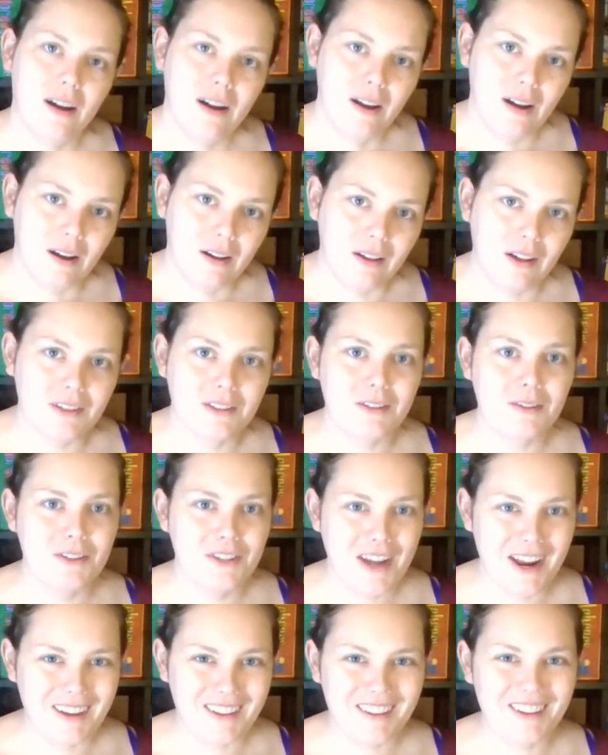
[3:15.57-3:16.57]
I'll also
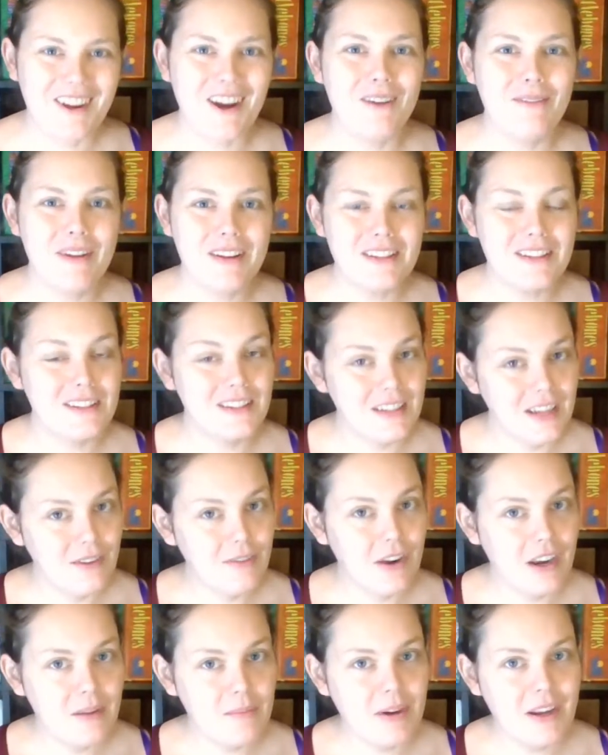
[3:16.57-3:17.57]
check the comments and see
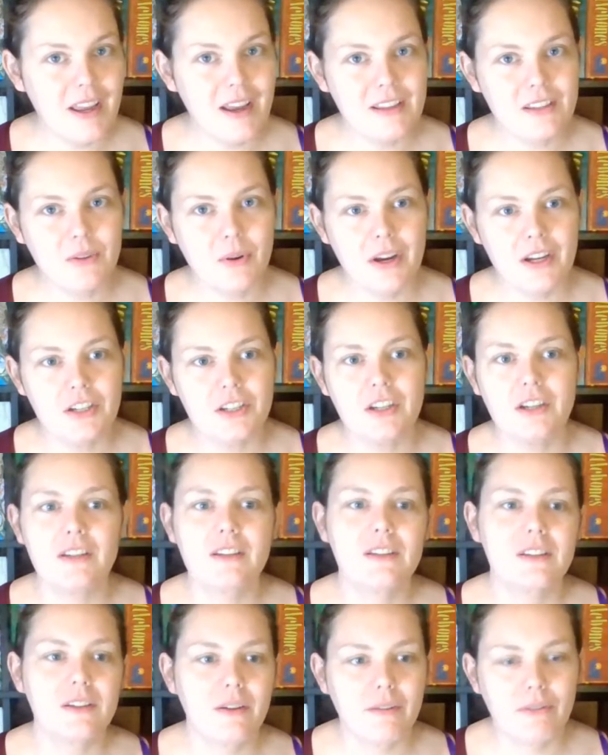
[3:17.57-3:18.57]
if anybody has
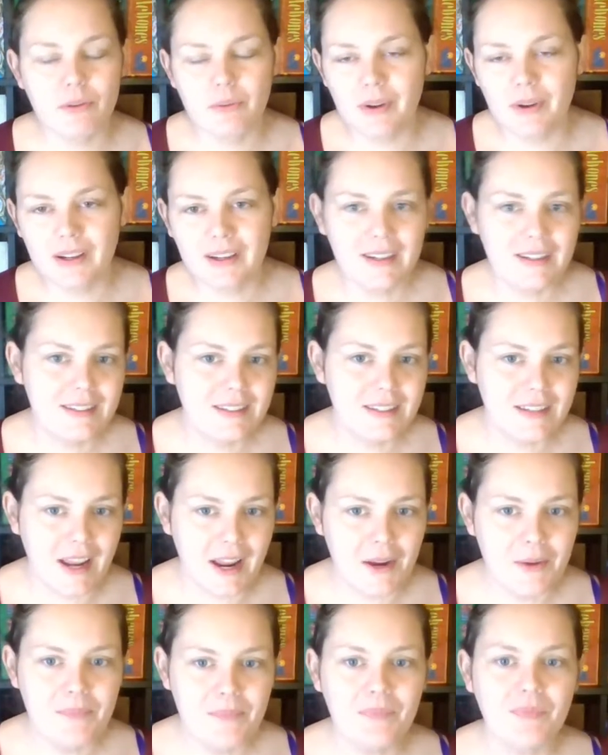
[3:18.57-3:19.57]
questions so everyone can
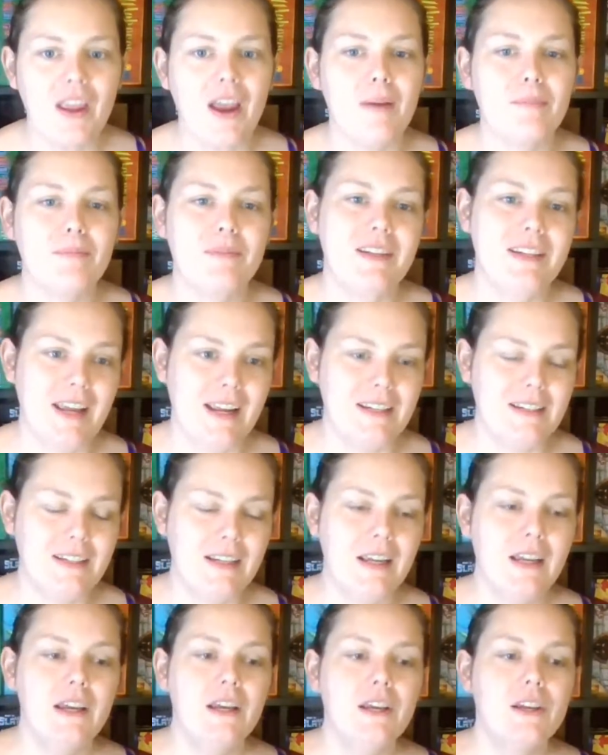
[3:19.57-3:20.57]
stay up to date.
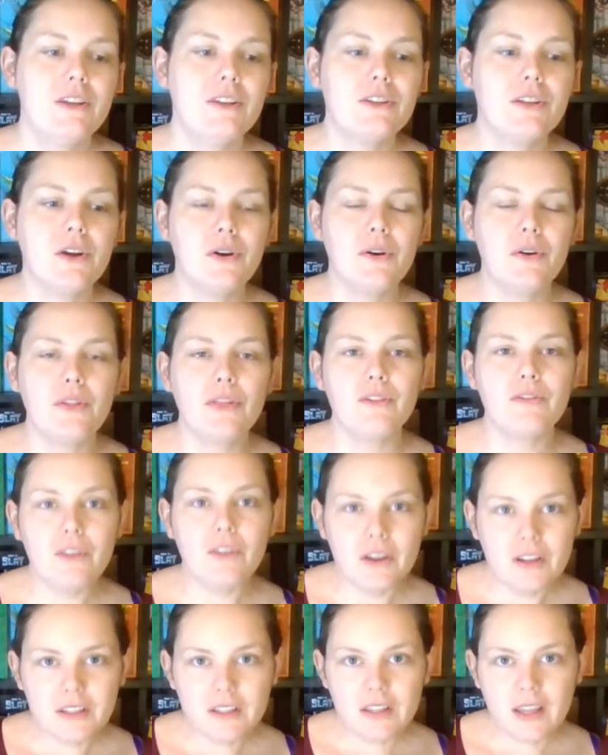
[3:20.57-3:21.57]
So the
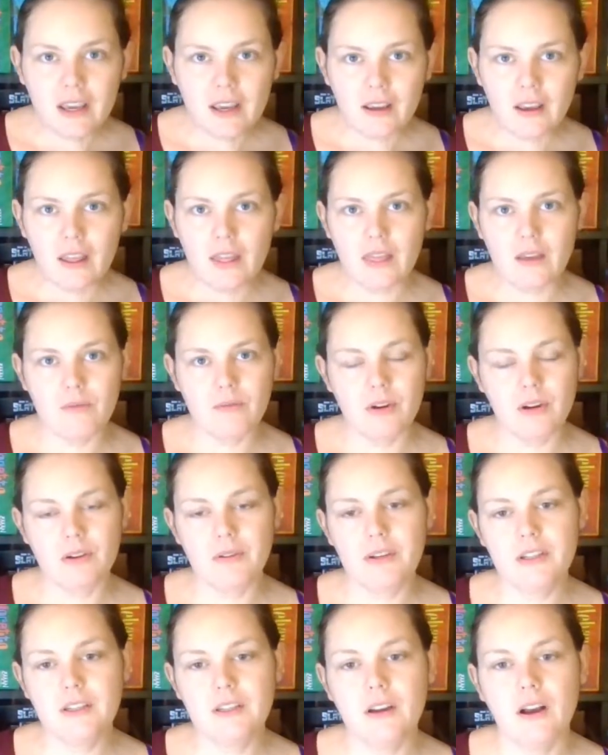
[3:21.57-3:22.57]
first thing that we're
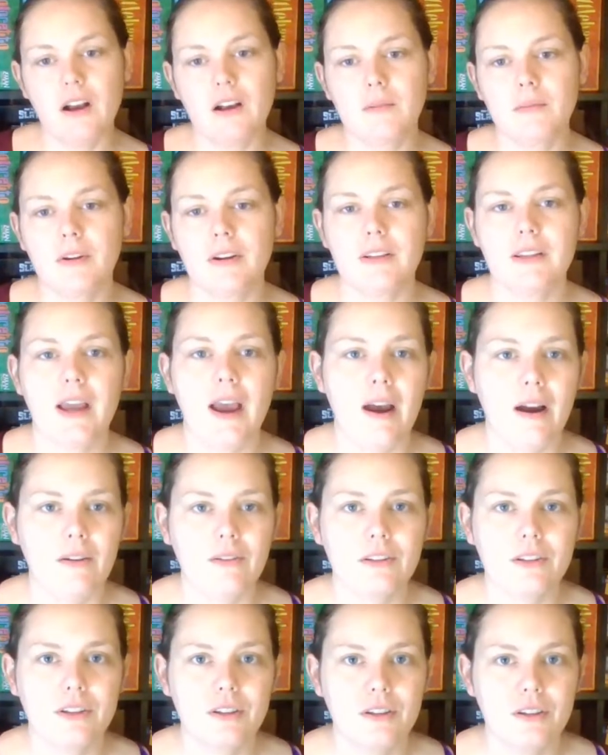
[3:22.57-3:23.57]
going to talk about is
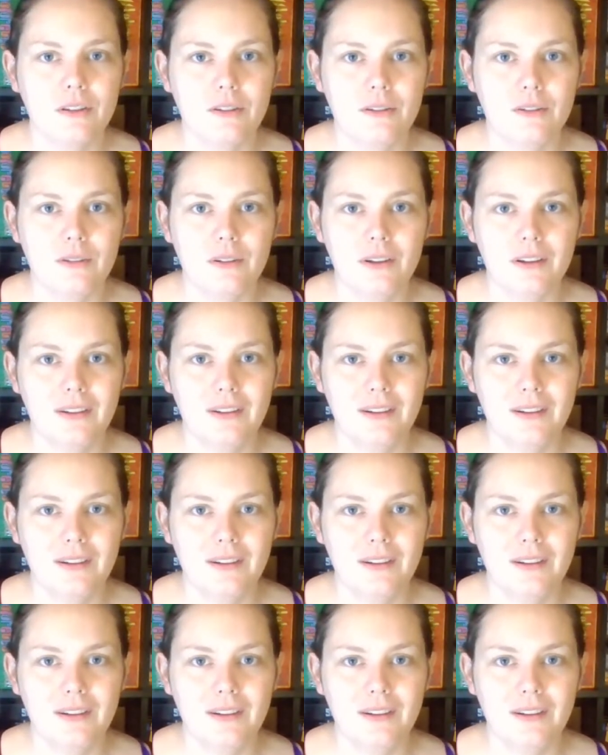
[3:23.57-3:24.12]
how to